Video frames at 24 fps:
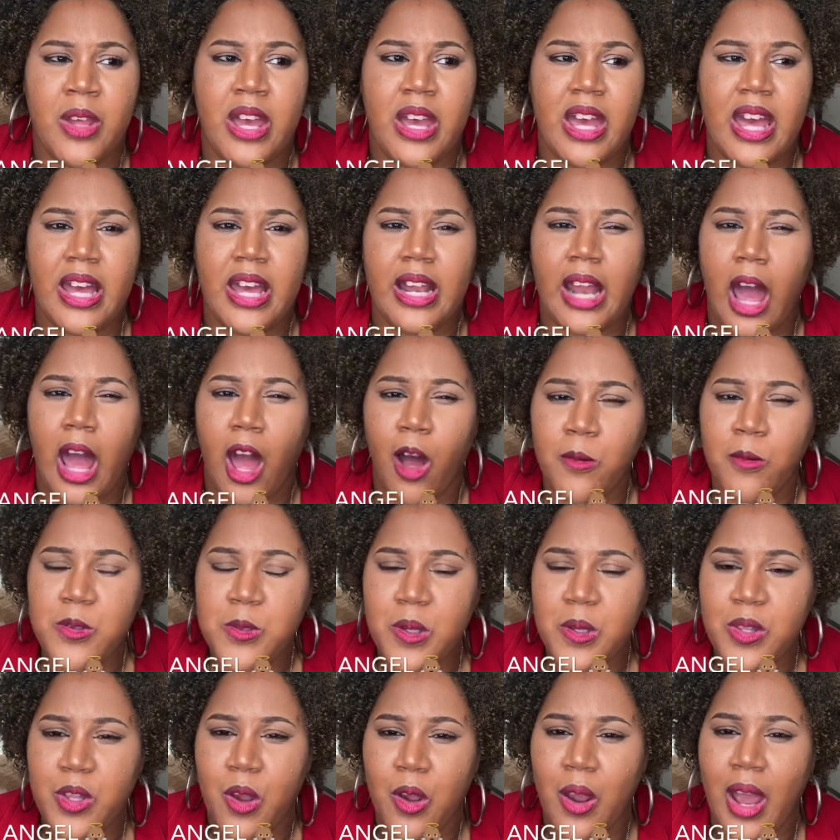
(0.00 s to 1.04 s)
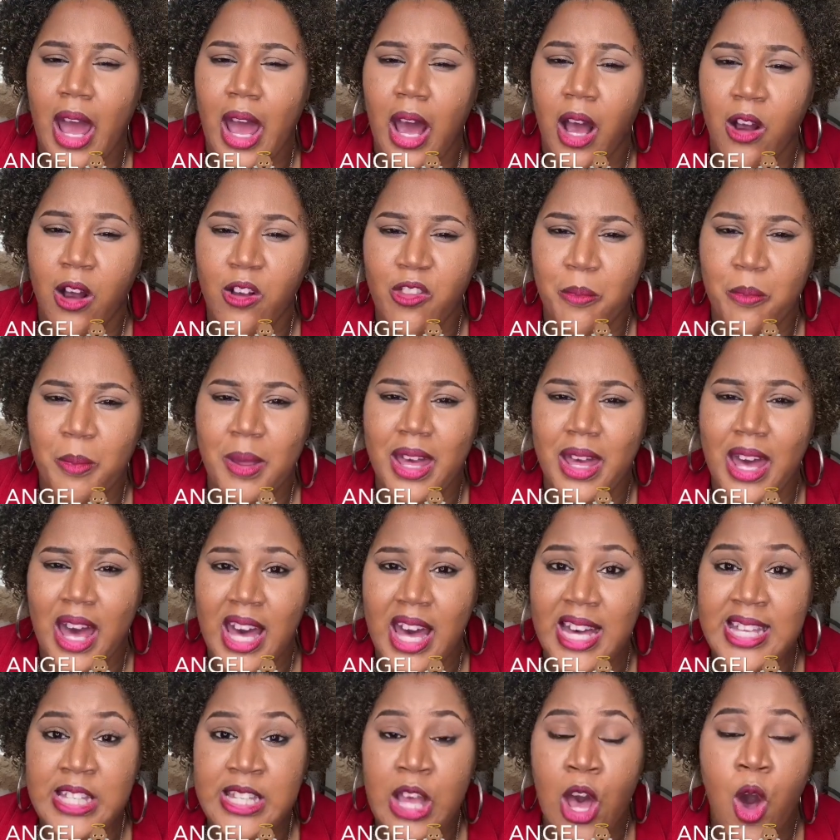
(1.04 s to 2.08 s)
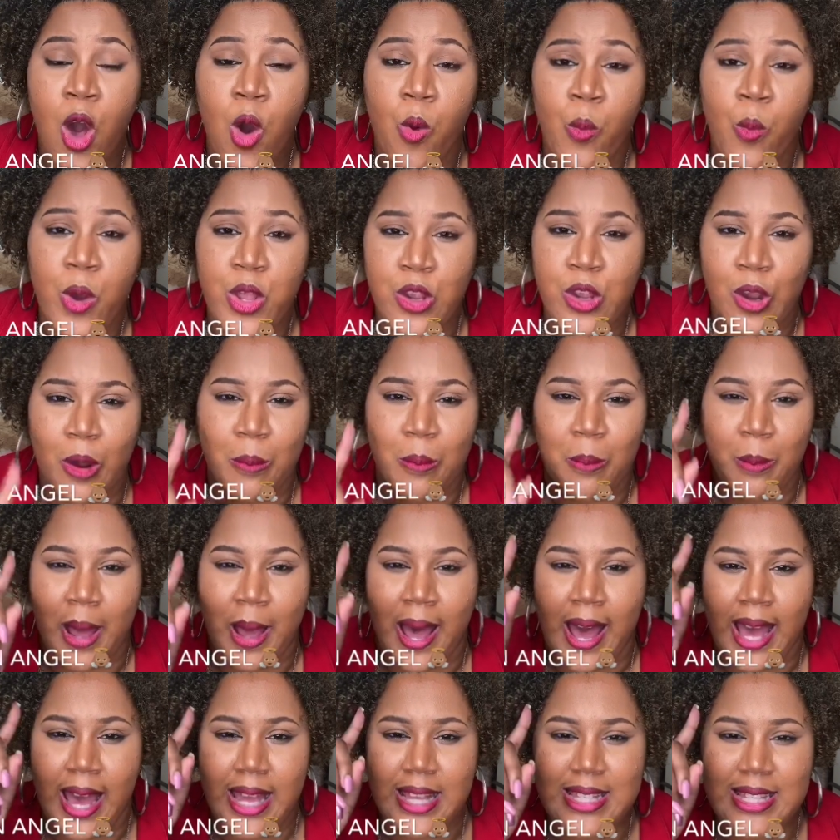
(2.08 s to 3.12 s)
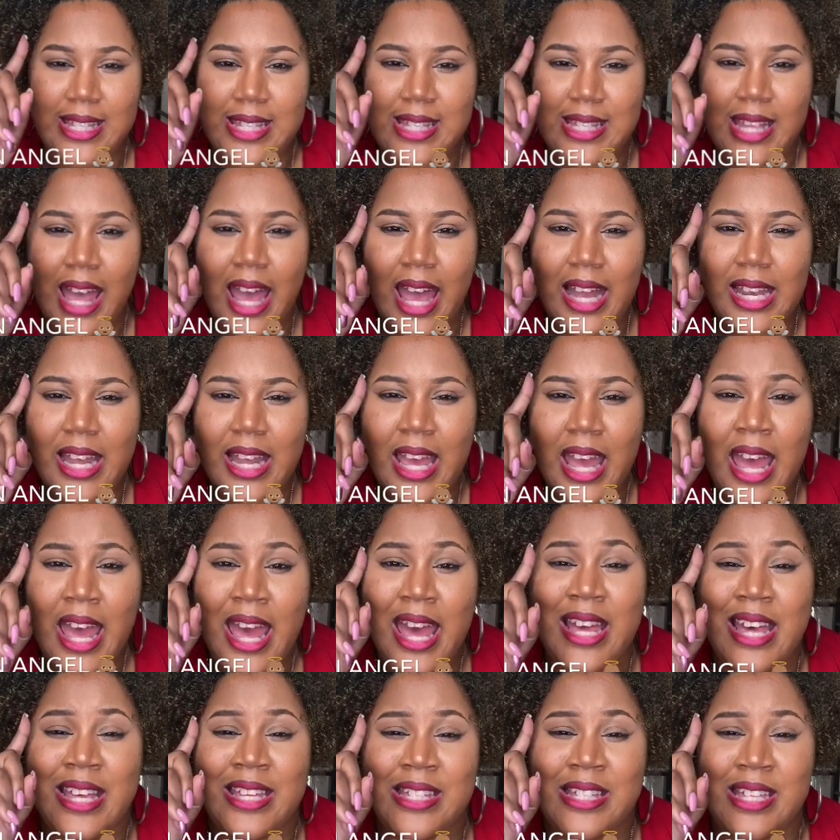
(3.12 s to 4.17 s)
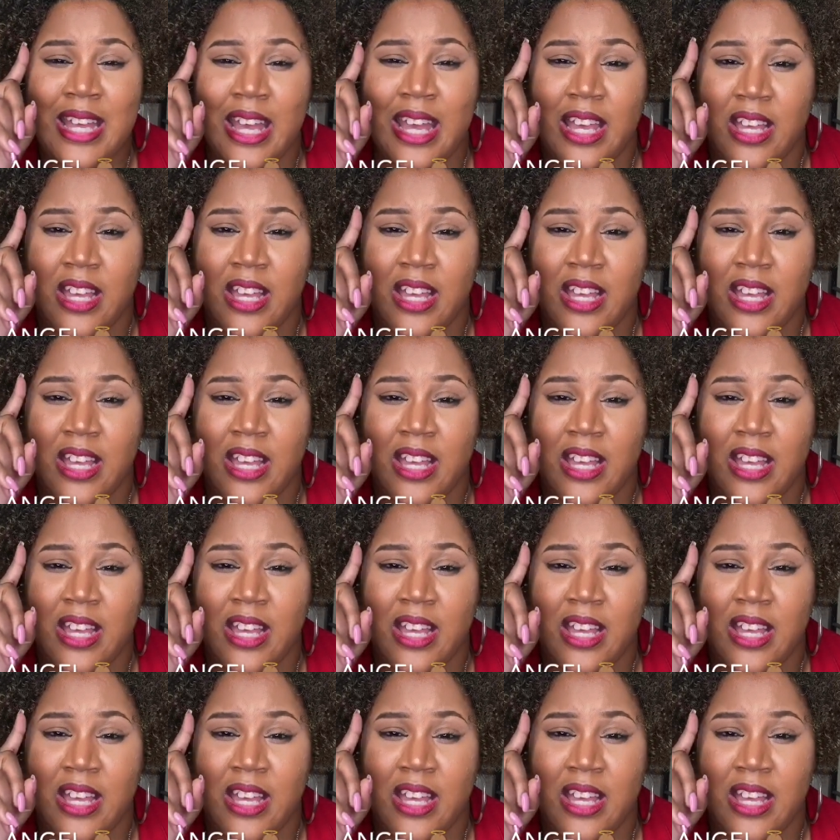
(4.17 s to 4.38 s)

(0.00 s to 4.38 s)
it helps with your health, because when your mindset is